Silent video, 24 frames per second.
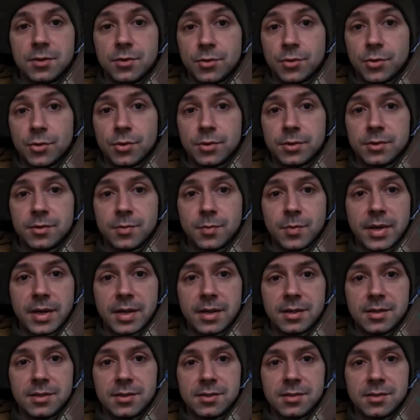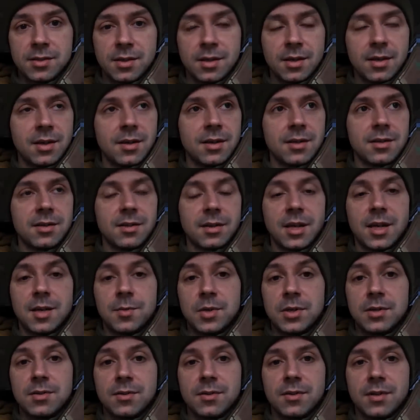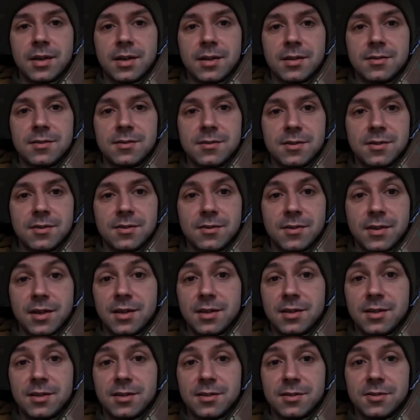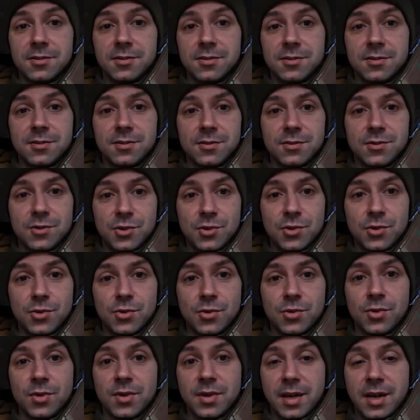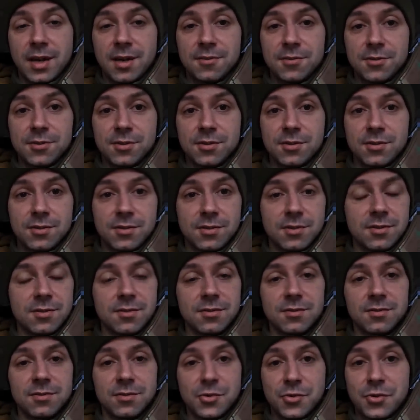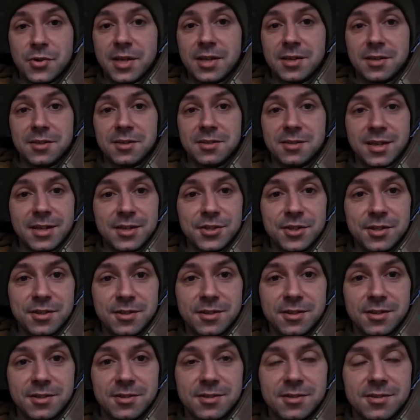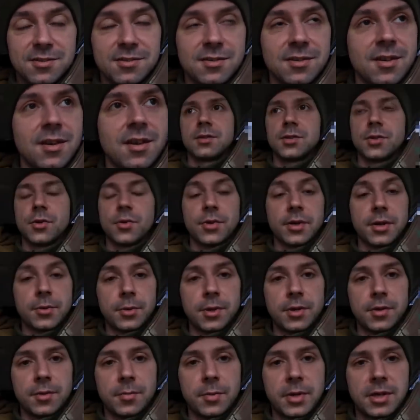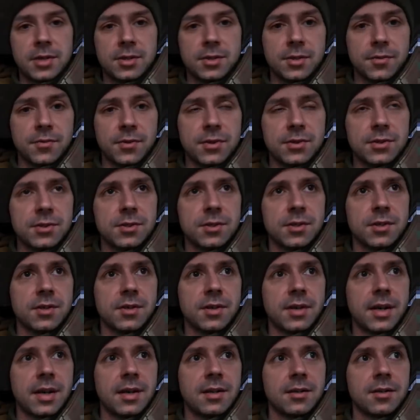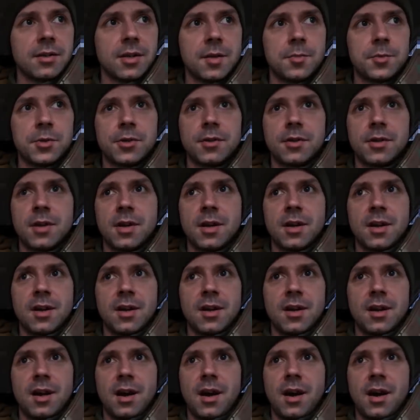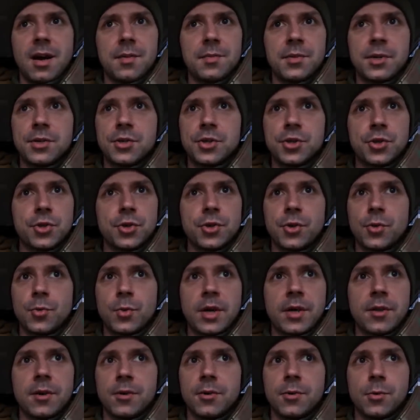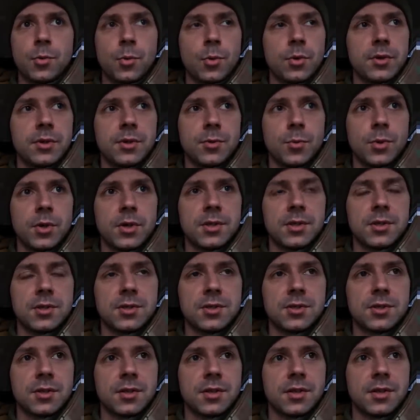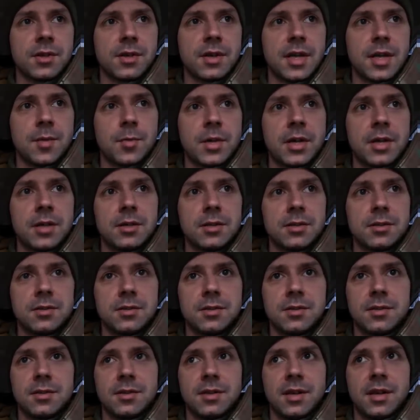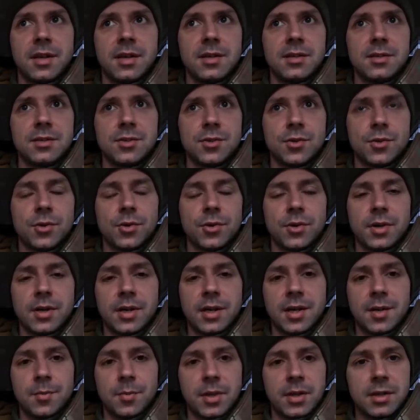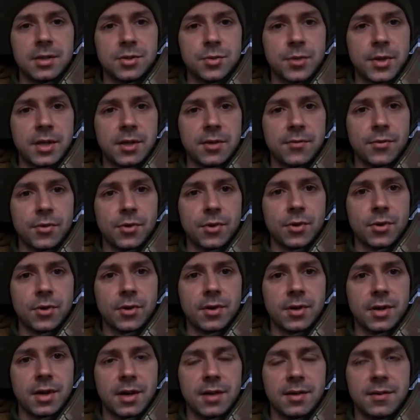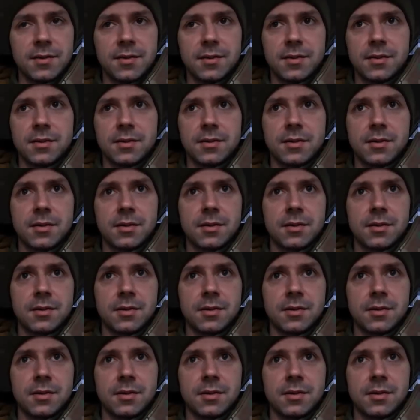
ruined base, claiming that they killed 2,000 Ukrainian nationalists. So there were remains of this helicopter. I'm not sure whether it was MI-8 or MI-24. I think